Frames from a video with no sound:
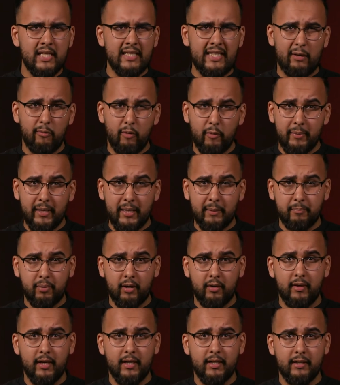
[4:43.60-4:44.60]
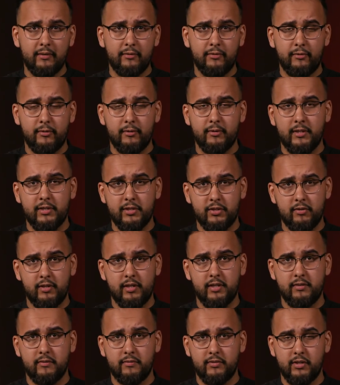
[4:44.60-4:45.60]
that were being paraded through the
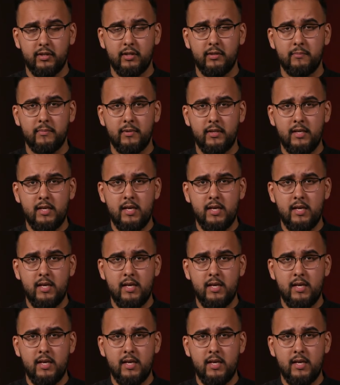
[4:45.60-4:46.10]
streets of Sham.